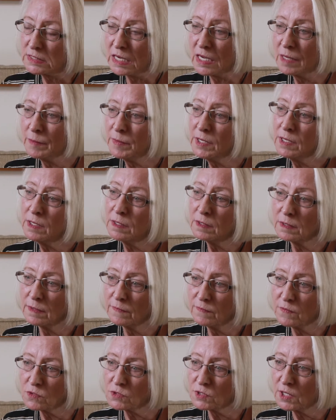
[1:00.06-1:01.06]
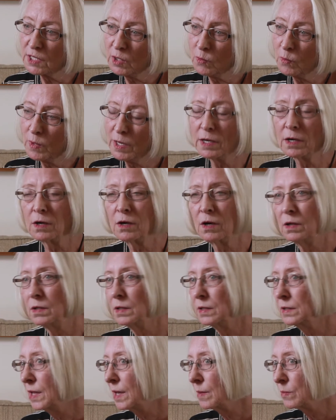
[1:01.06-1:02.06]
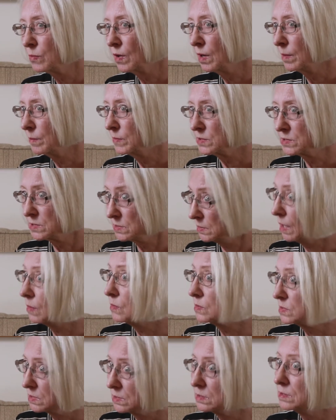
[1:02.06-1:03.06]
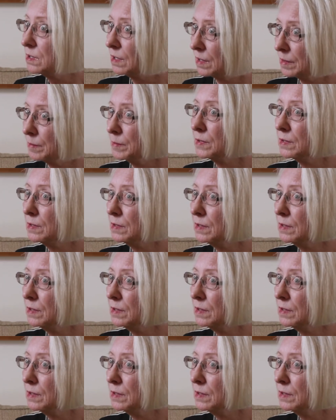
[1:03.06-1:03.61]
Tommy, if there's any way to call in that promise, now is the time.